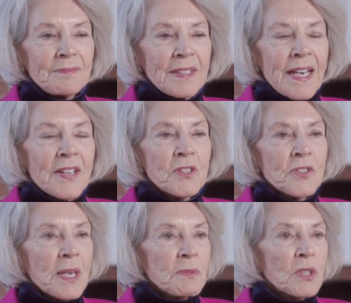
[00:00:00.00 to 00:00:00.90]
Other
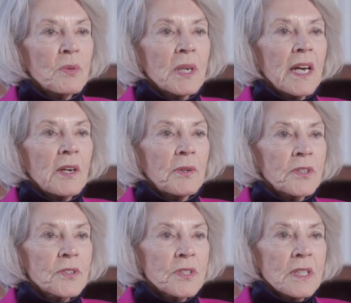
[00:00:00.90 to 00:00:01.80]
subsequent
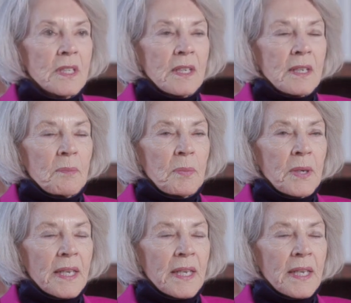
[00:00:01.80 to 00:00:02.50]
owners put